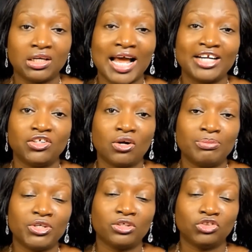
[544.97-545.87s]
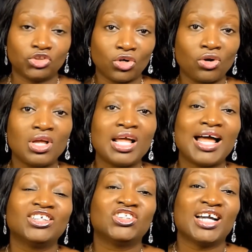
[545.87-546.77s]
Ayobi Ojo,
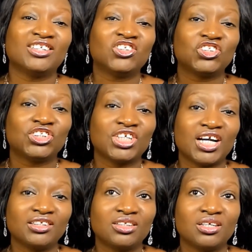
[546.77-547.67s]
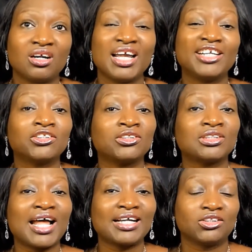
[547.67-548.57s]
and she had shared a
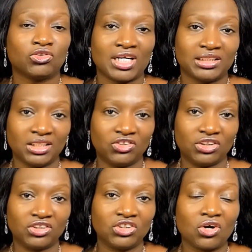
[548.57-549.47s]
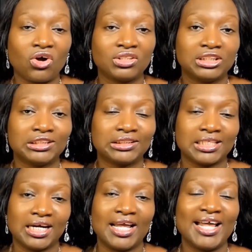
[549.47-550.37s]
STAR strategy. She called it
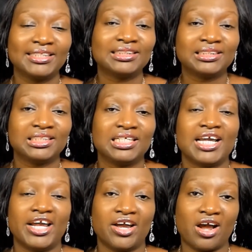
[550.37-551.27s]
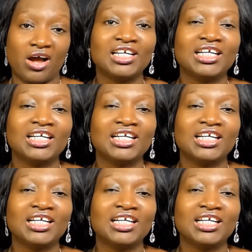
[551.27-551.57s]
STAR, STAR.